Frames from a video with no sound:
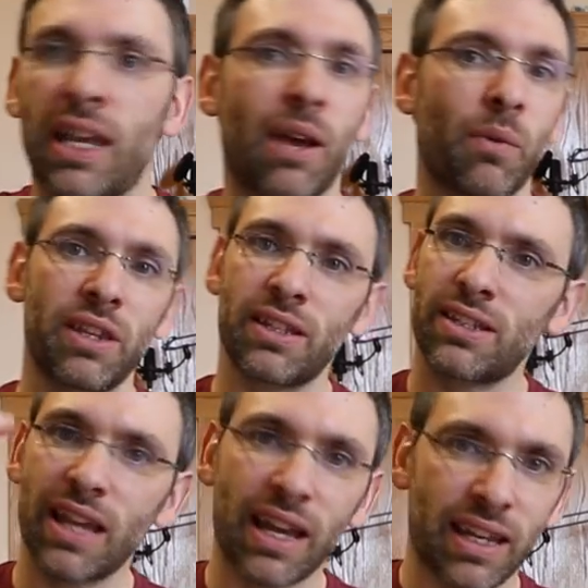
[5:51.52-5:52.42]
and within
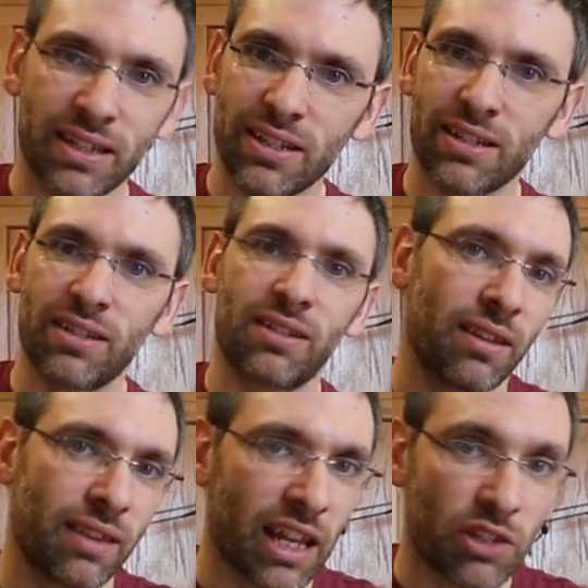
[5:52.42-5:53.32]
seconds,
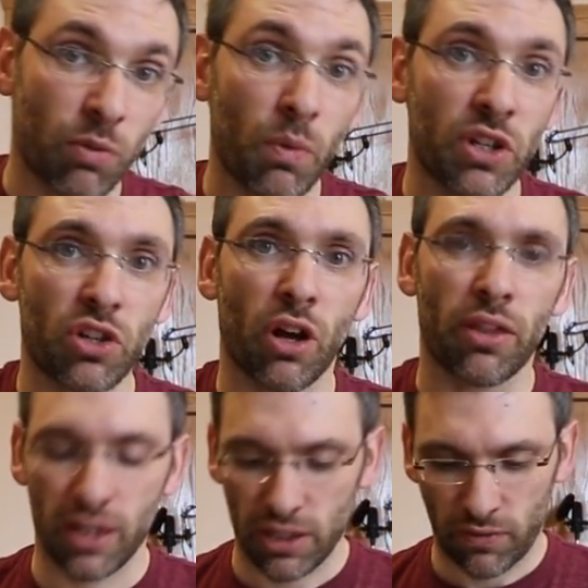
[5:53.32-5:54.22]
that's when we saw things